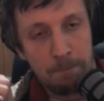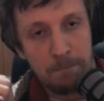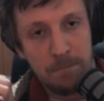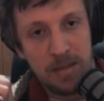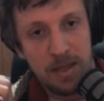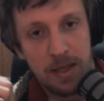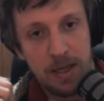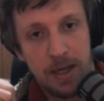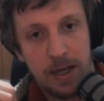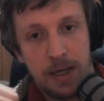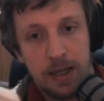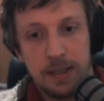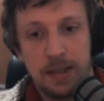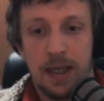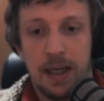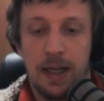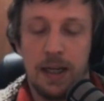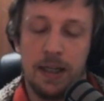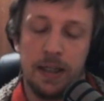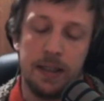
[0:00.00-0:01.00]
it's
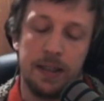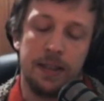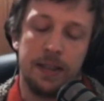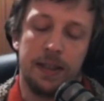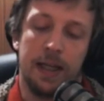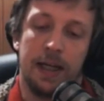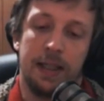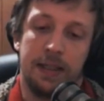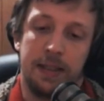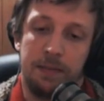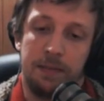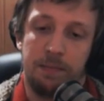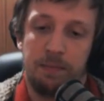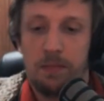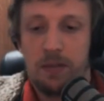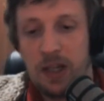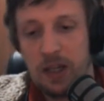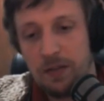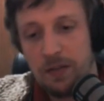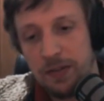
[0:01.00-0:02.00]
hard to
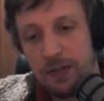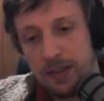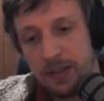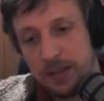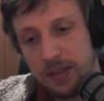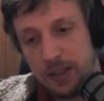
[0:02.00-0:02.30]
think of